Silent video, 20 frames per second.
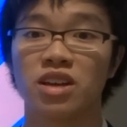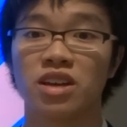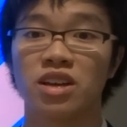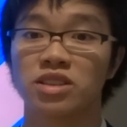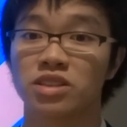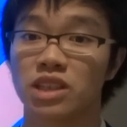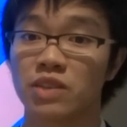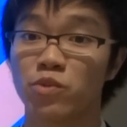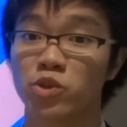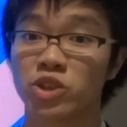
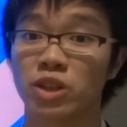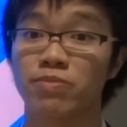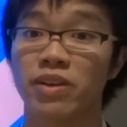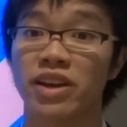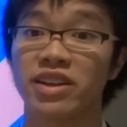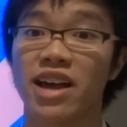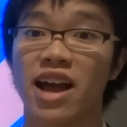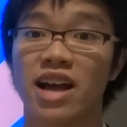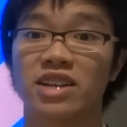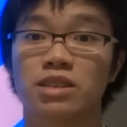Same for
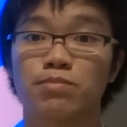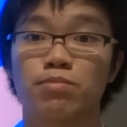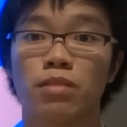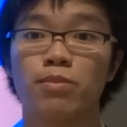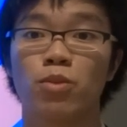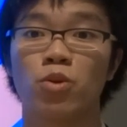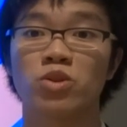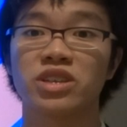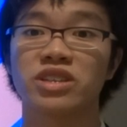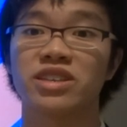Japan asset
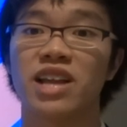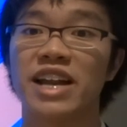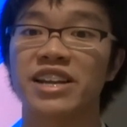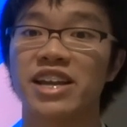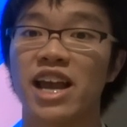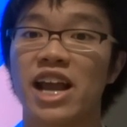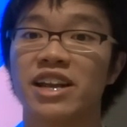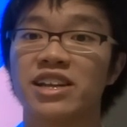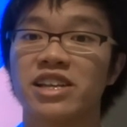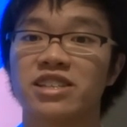bubbles in
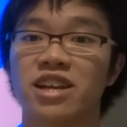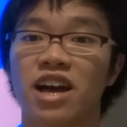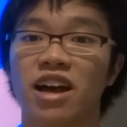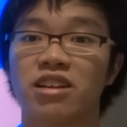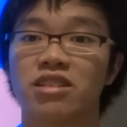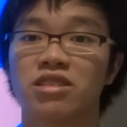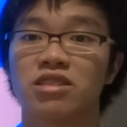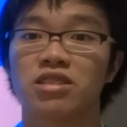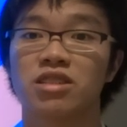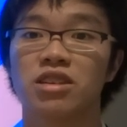
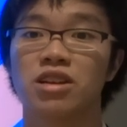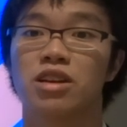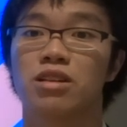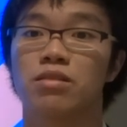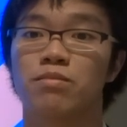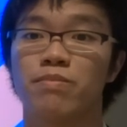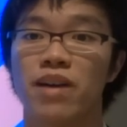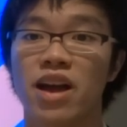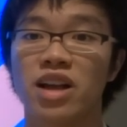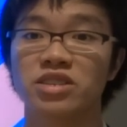1989.
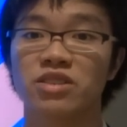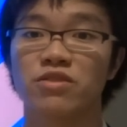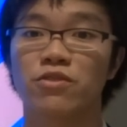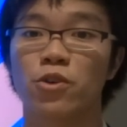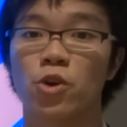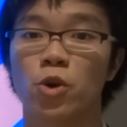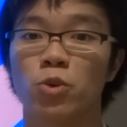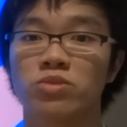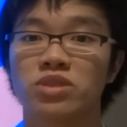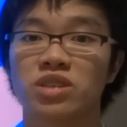Banks and
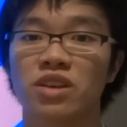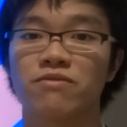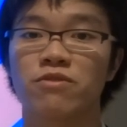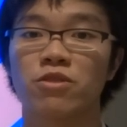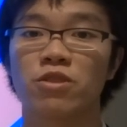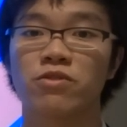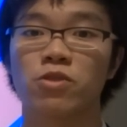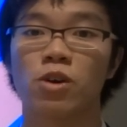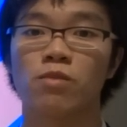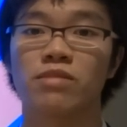firms
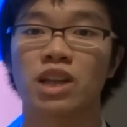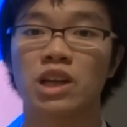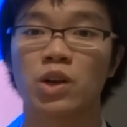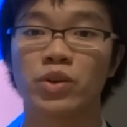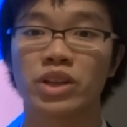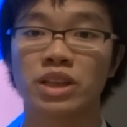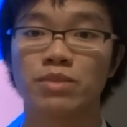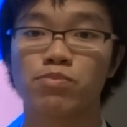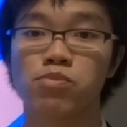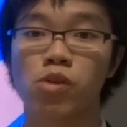suffer from
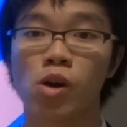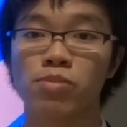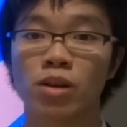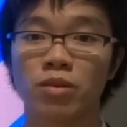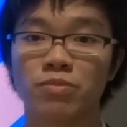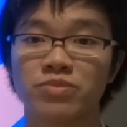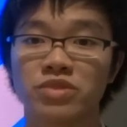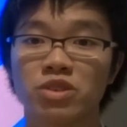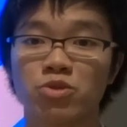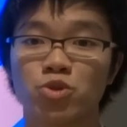liquidity
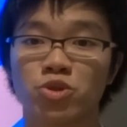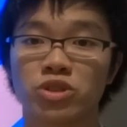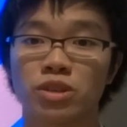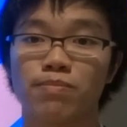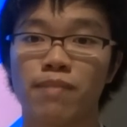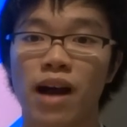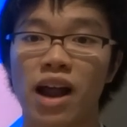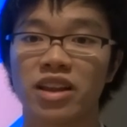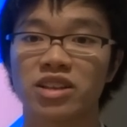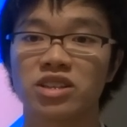problems due to the
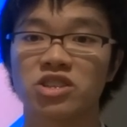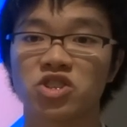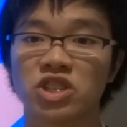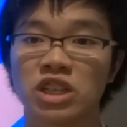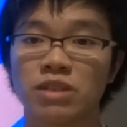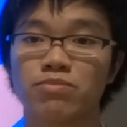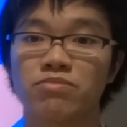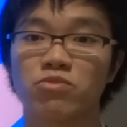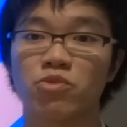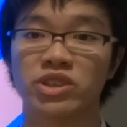balance
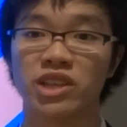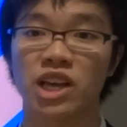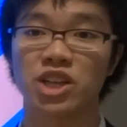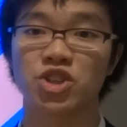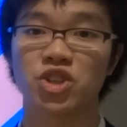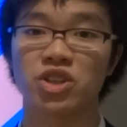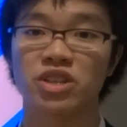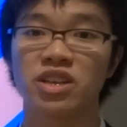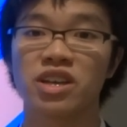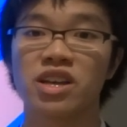sheet
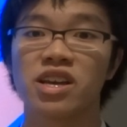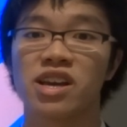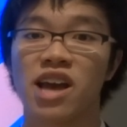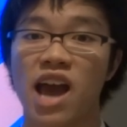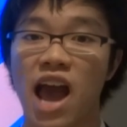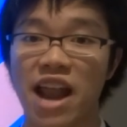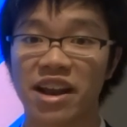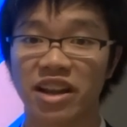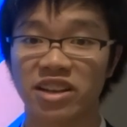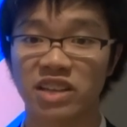recession
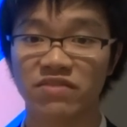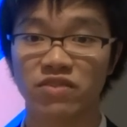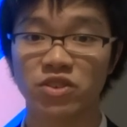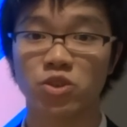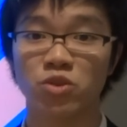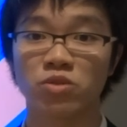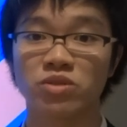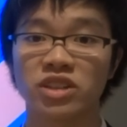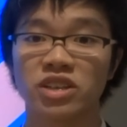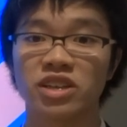and the
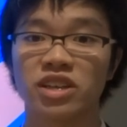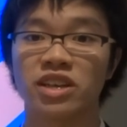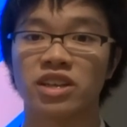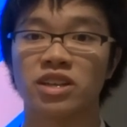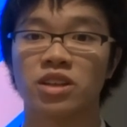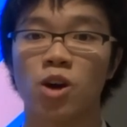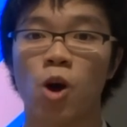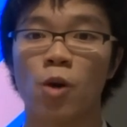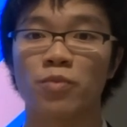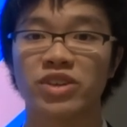difficulty
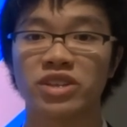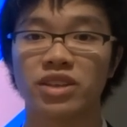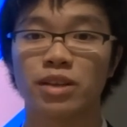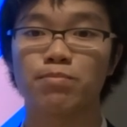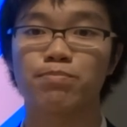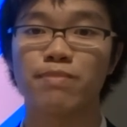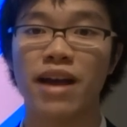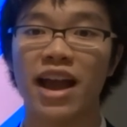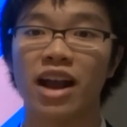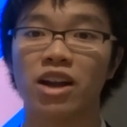in
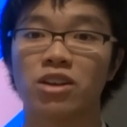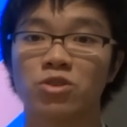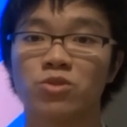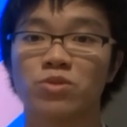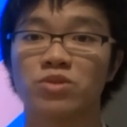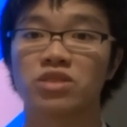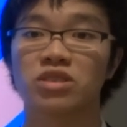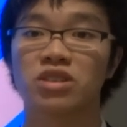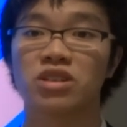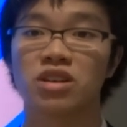obtaining bank
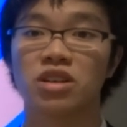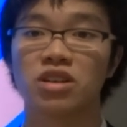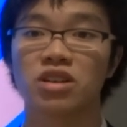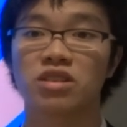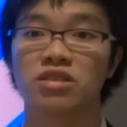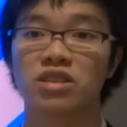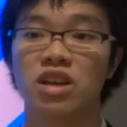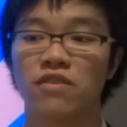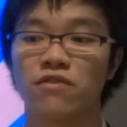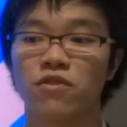loans.
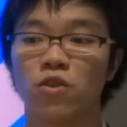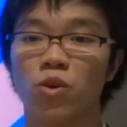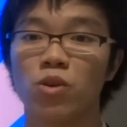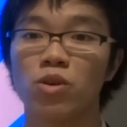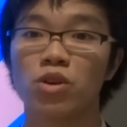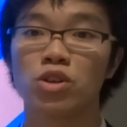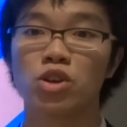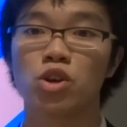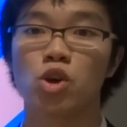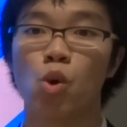Therefore,
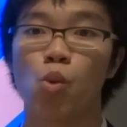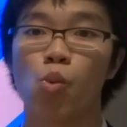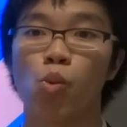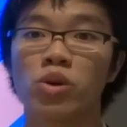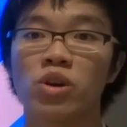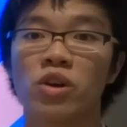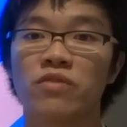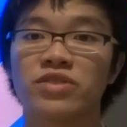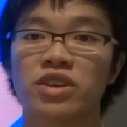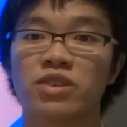
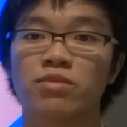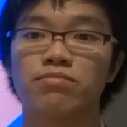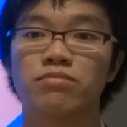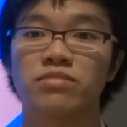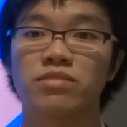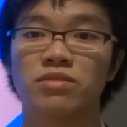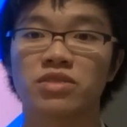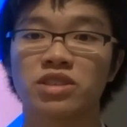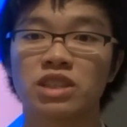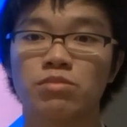one of
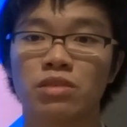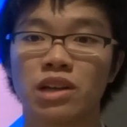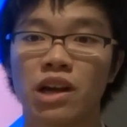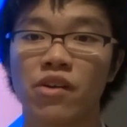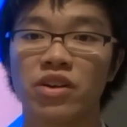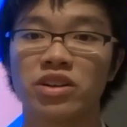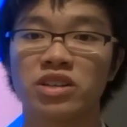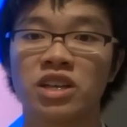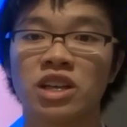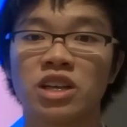the
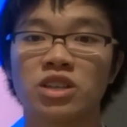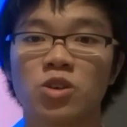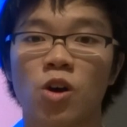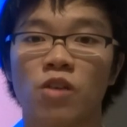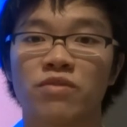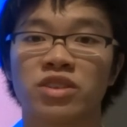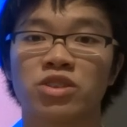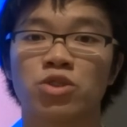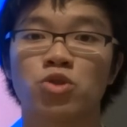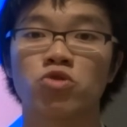similarities
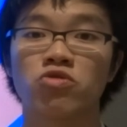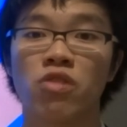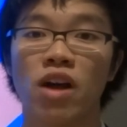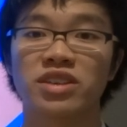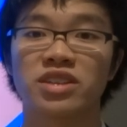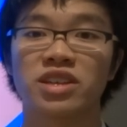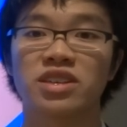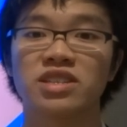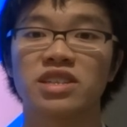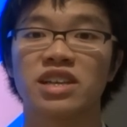of the two
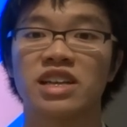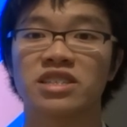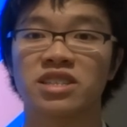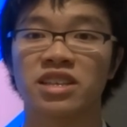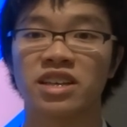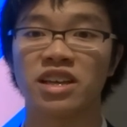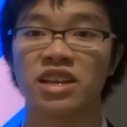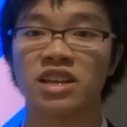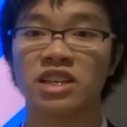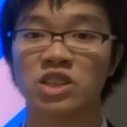crises is
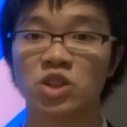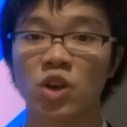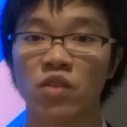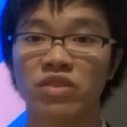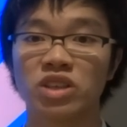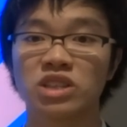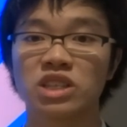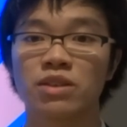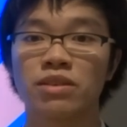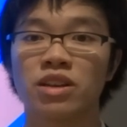the
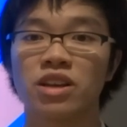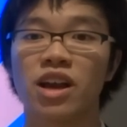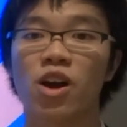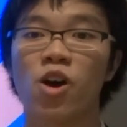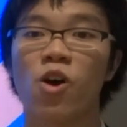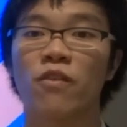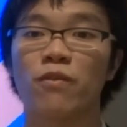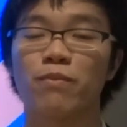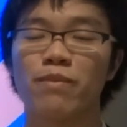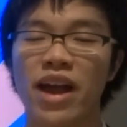insolvency
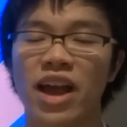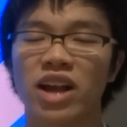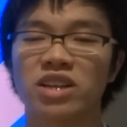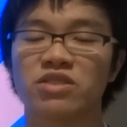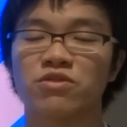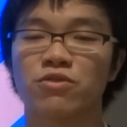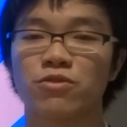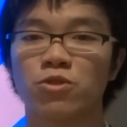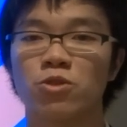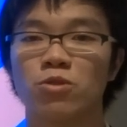of banks
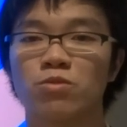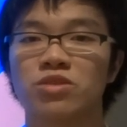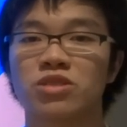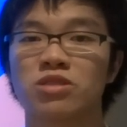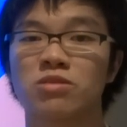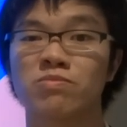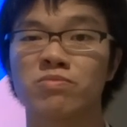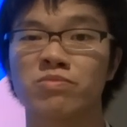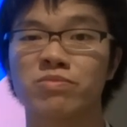and firms.